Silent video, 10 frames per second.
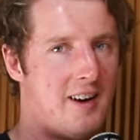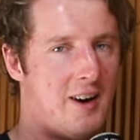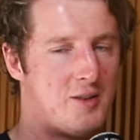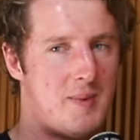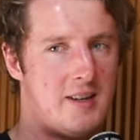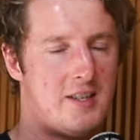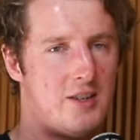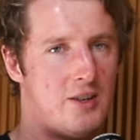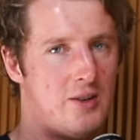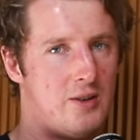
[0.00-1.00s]
I was meant to
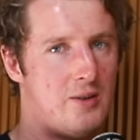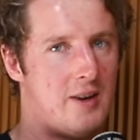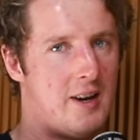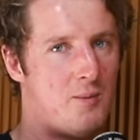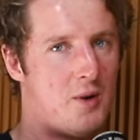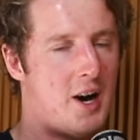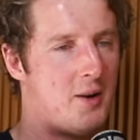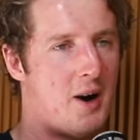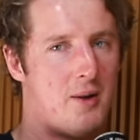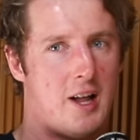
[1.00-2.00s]
do,
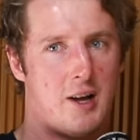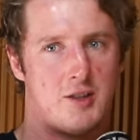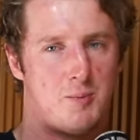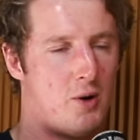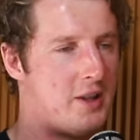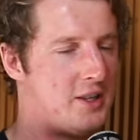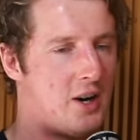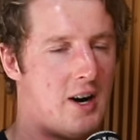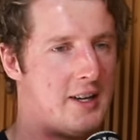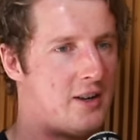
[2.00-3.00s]
I'll sport the
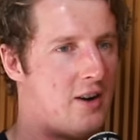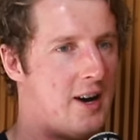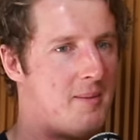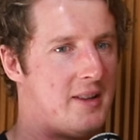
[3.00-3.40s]
entire time,